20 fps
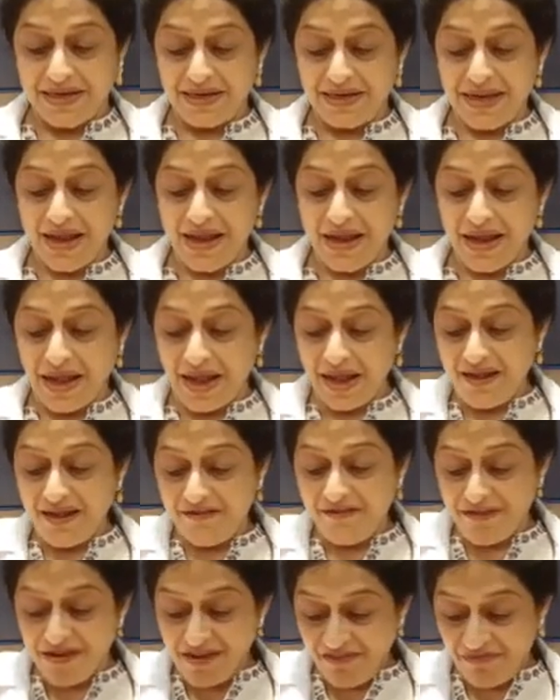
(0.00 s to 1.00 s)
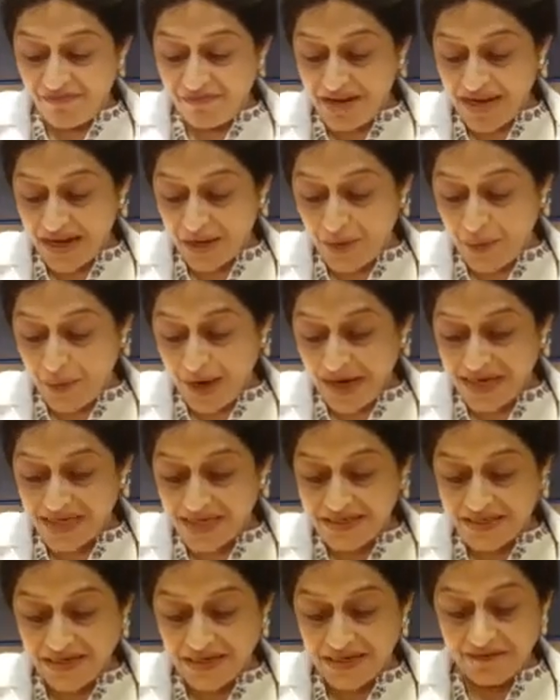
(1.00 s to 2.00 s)
Can IVF be
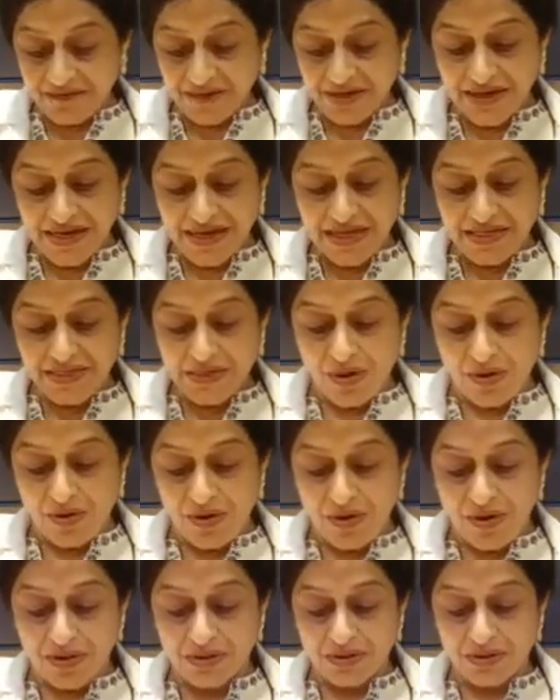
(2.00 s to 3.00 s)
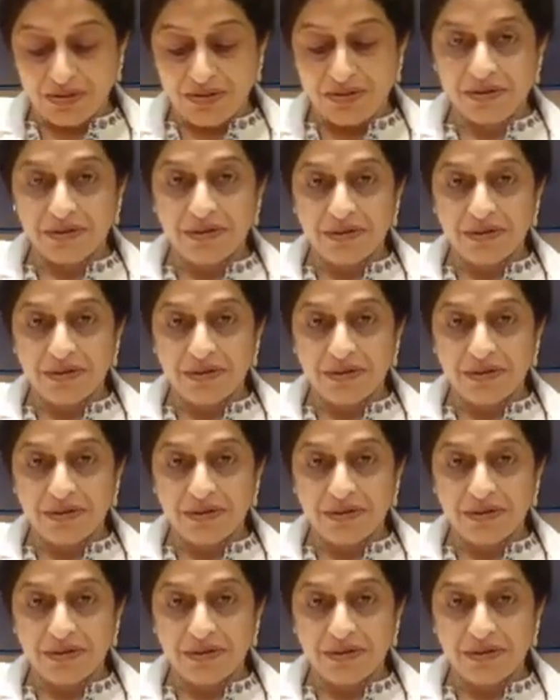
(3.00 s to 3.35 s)
advised in our case or not?